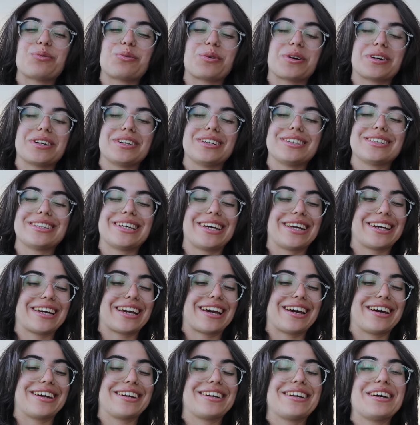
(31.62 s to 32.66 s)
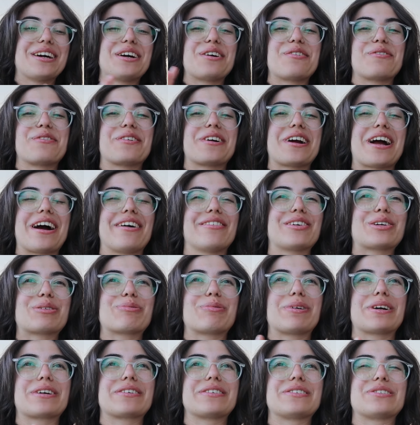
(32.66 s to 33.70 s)
world, yet again. We're having
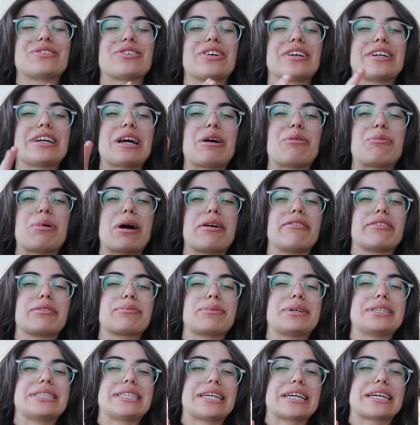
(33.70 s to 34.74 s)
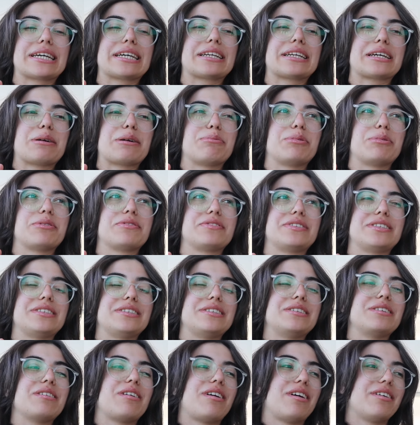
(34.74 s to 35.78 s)
breakfast right now. I'm having my second cup of
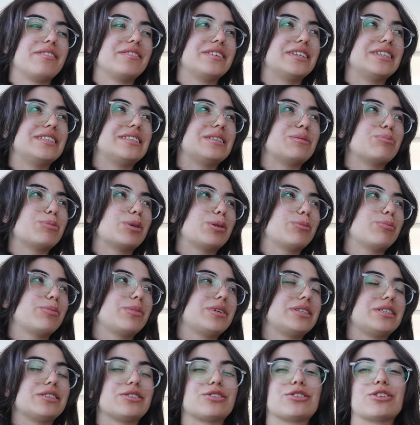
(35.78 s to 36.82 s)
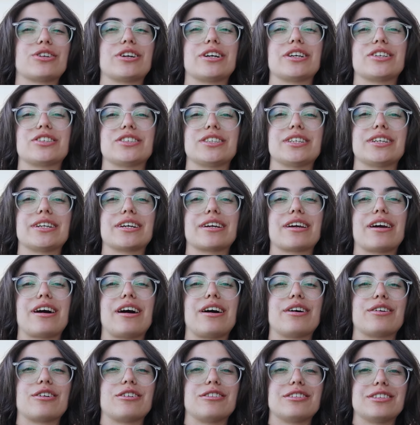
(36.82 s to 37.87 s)
tea, obviously. Me and my sister are sitting
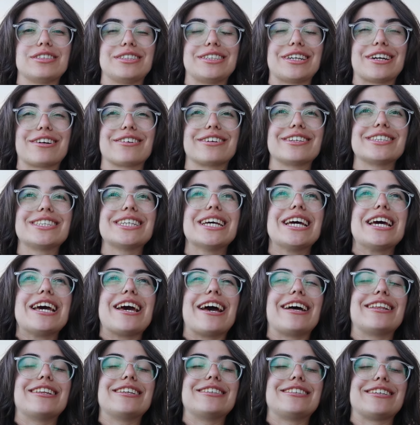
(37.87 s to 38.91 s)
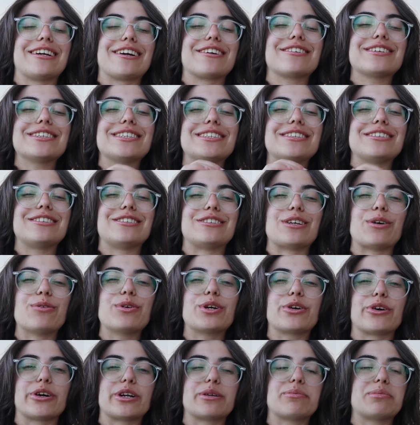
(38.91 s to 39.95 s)
out on the terrace, and the terrace is so
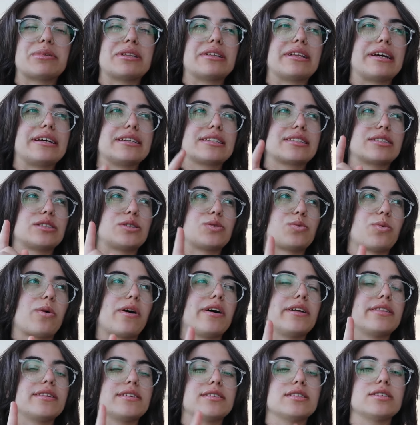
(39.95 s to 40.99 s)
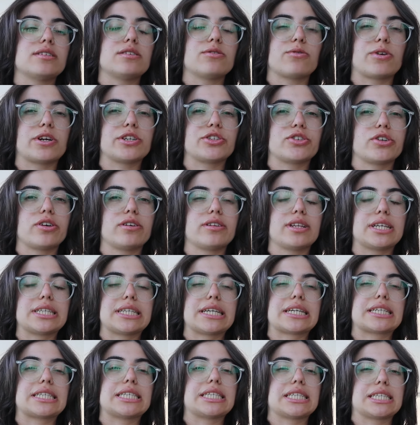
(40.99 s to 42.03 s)
incredibly nice because, one, this is the restaurant that's
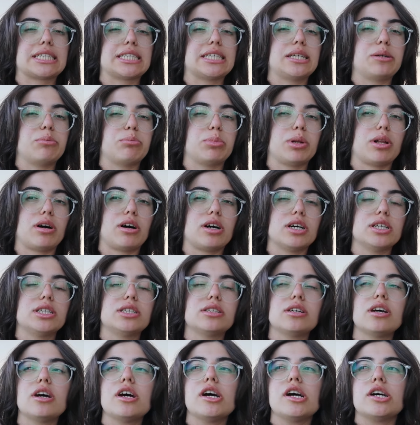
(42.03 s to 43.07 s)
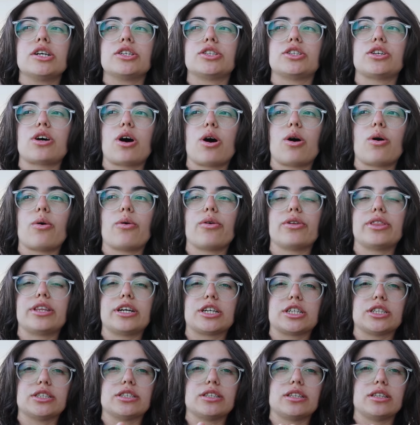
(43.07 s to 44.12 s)
like 16 plus, so
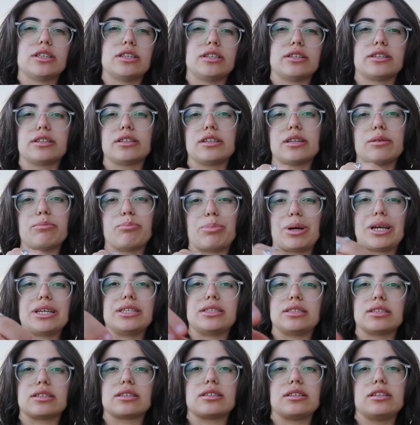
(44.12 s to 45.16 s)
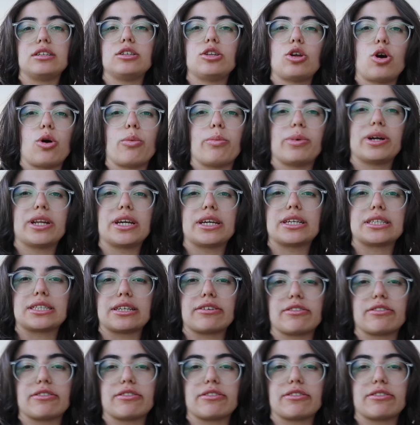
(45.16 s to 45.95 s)
there's literally basically nobody because